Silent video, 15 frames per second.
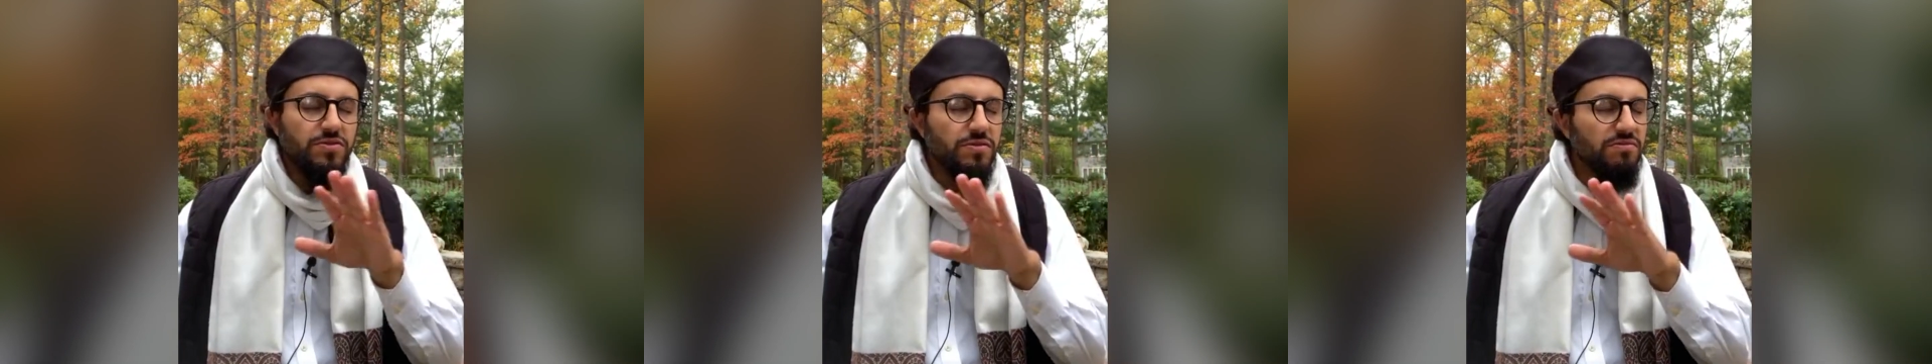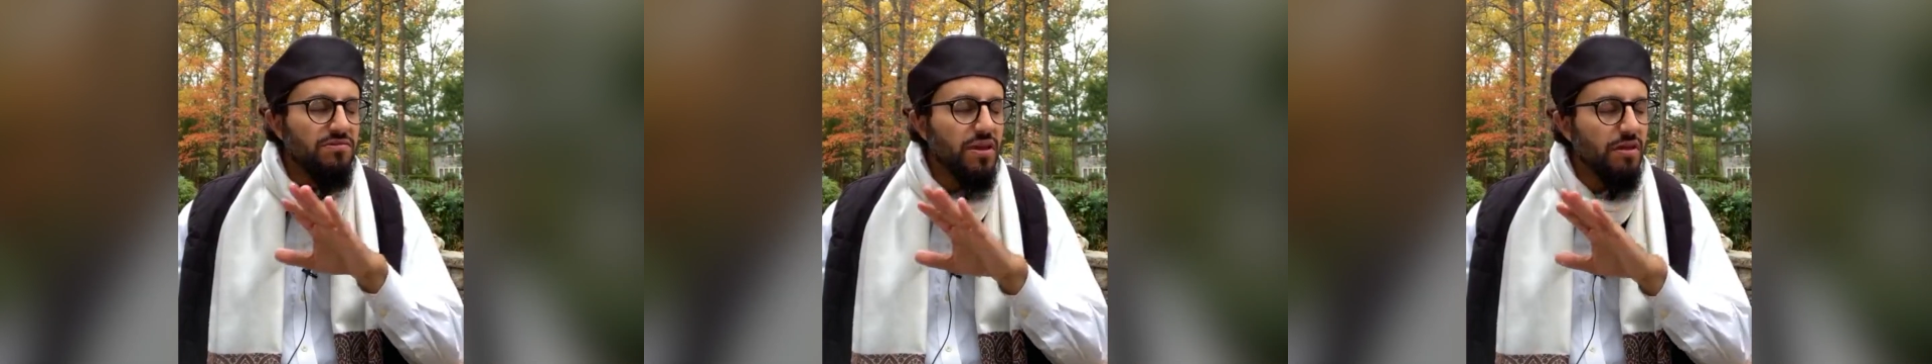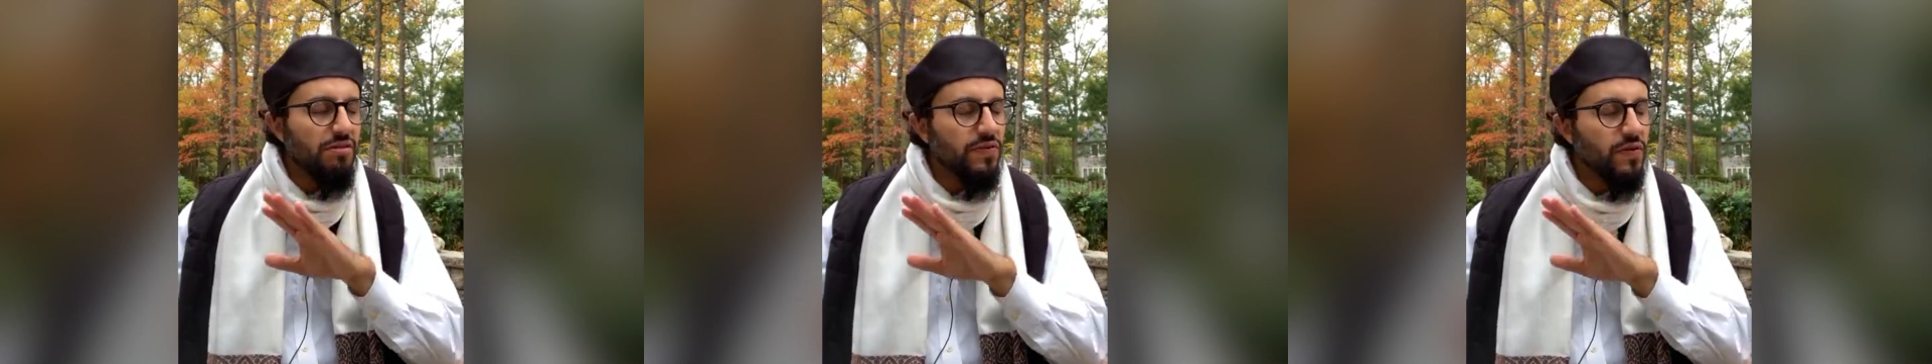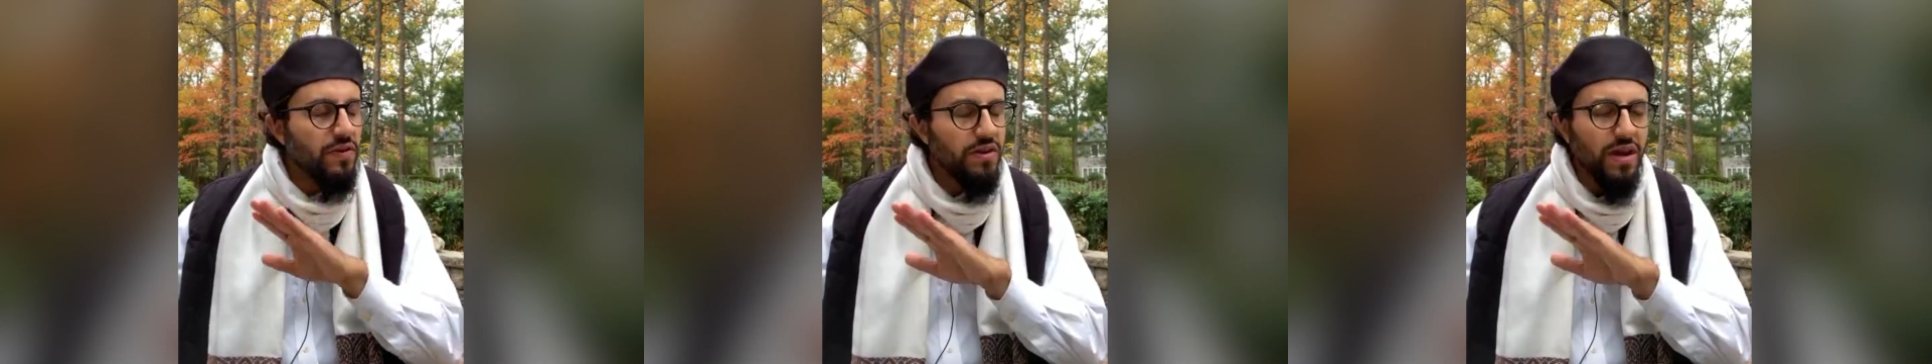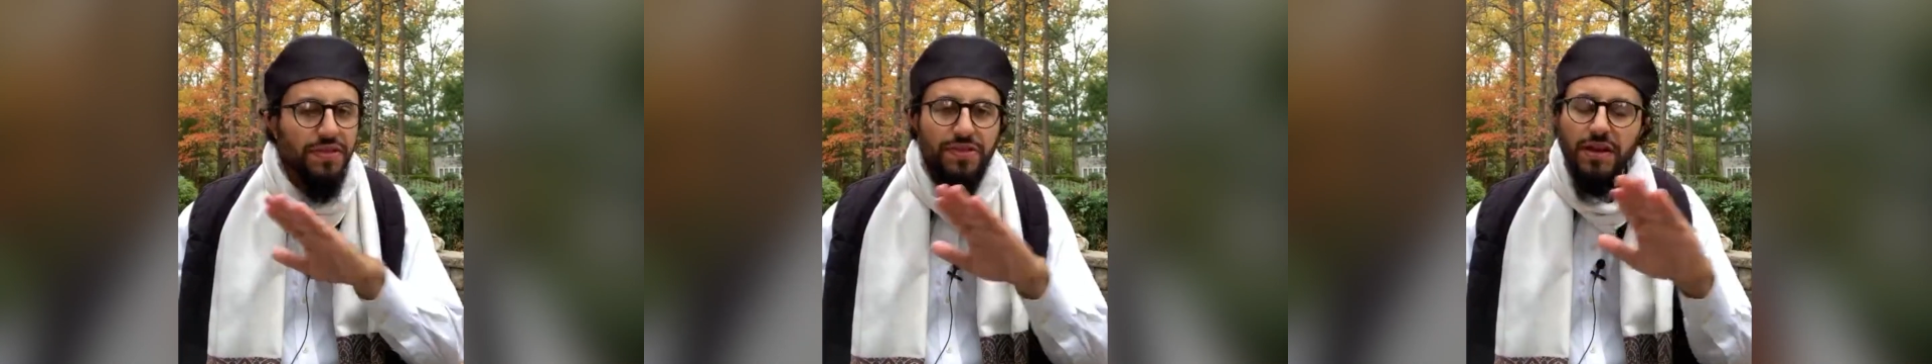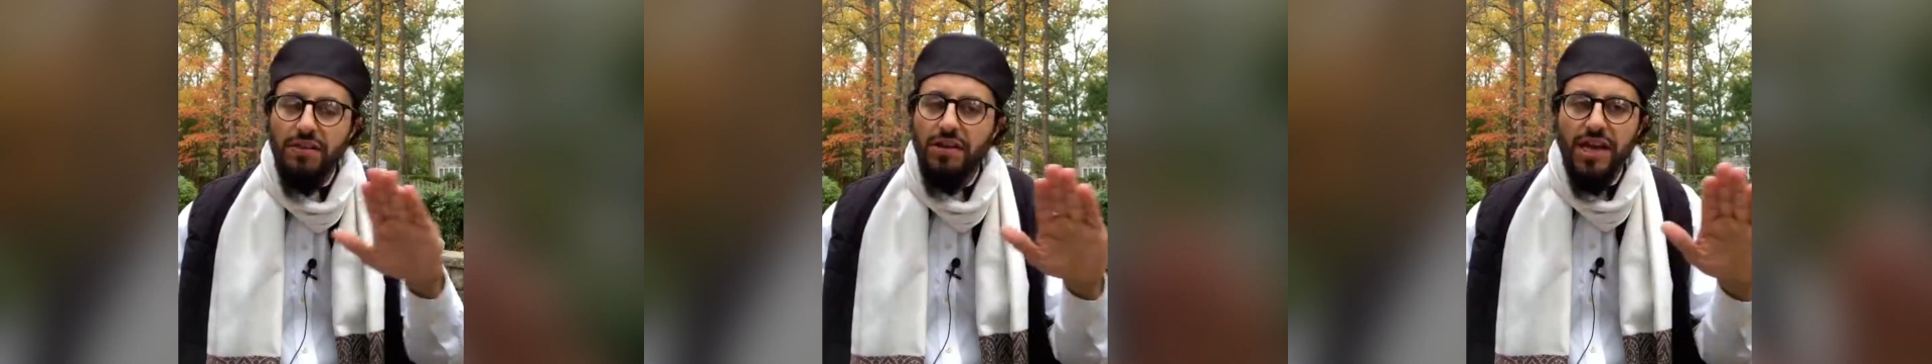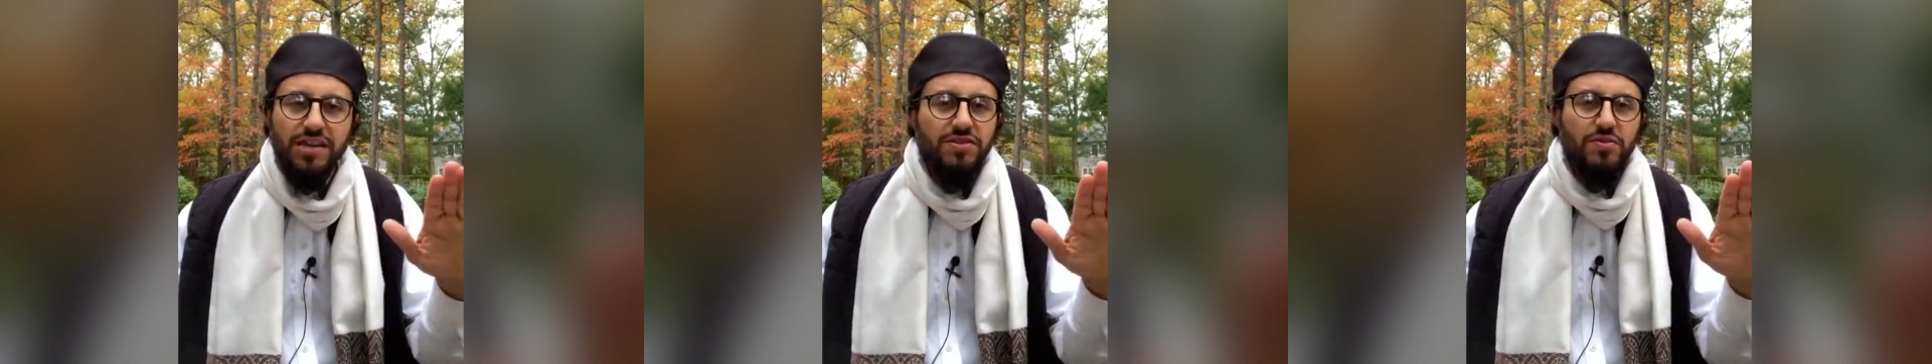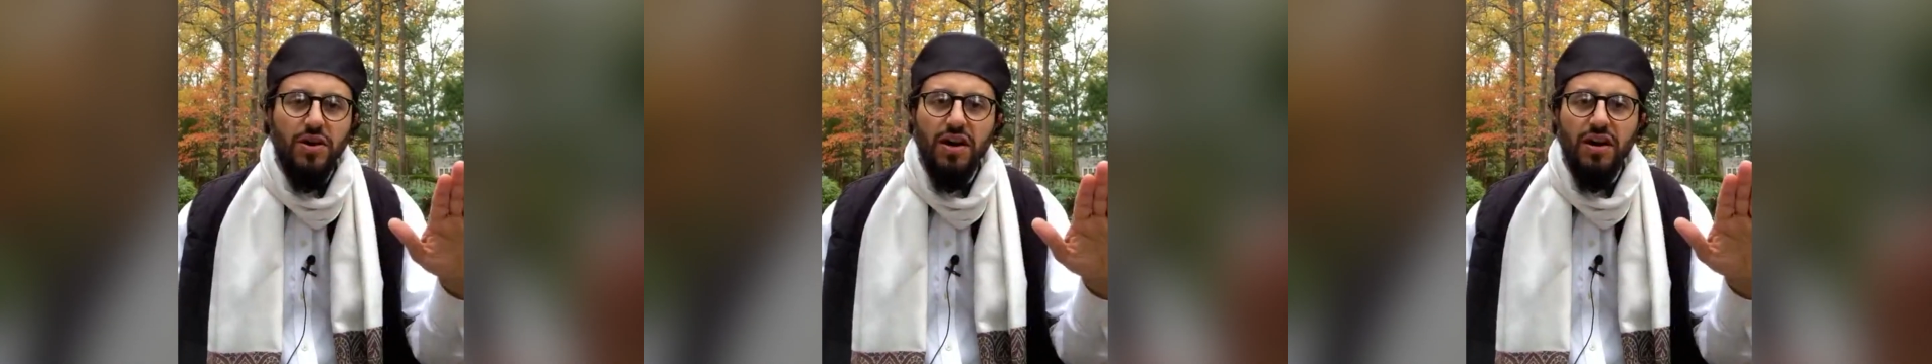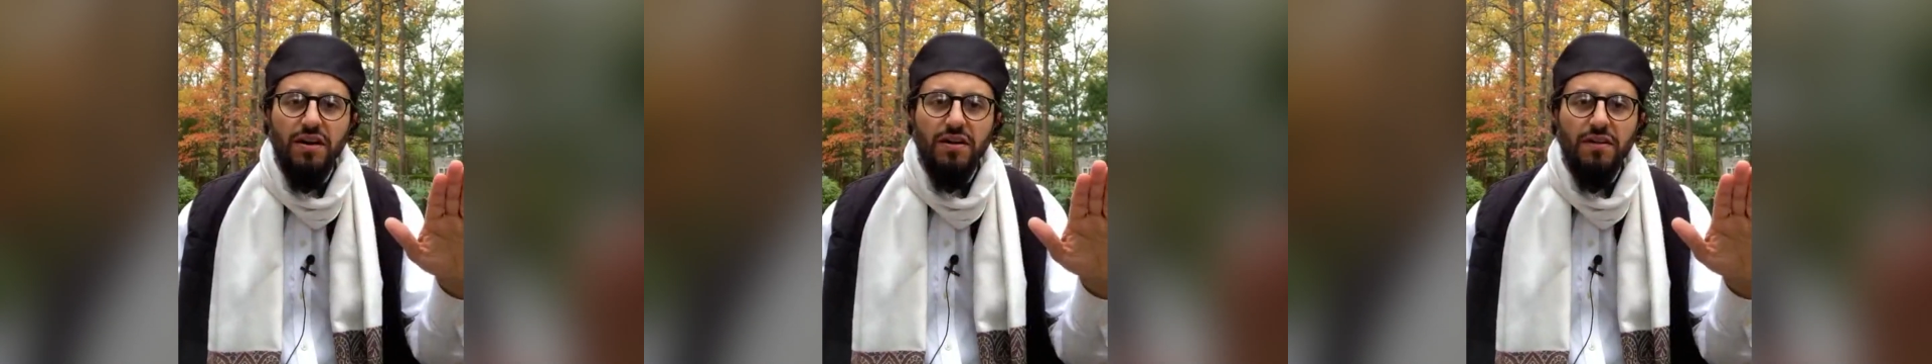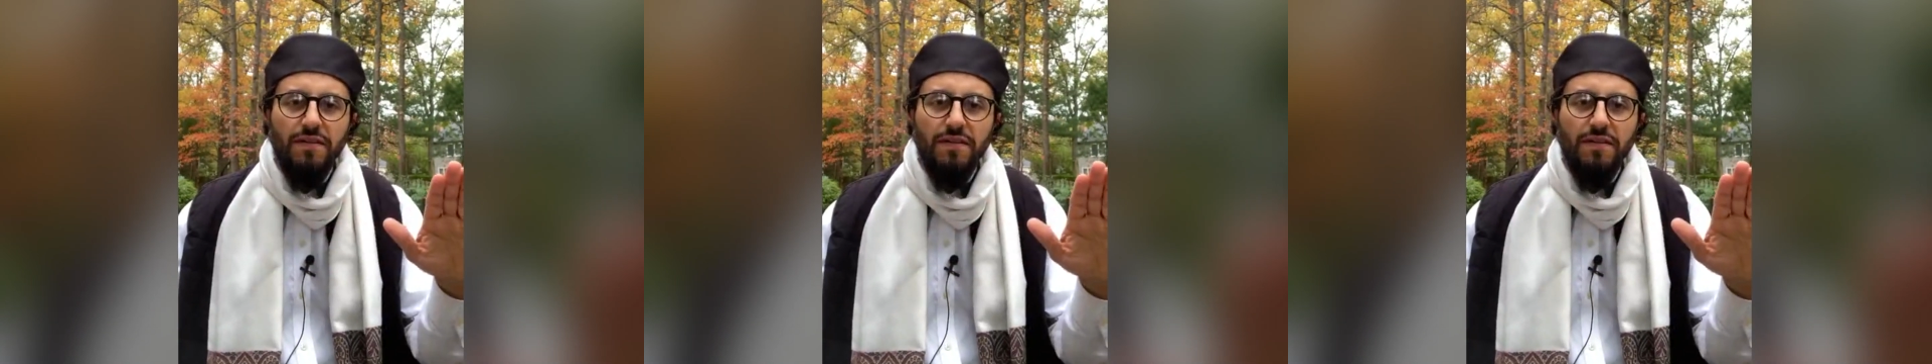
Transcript: There is nothing like dua.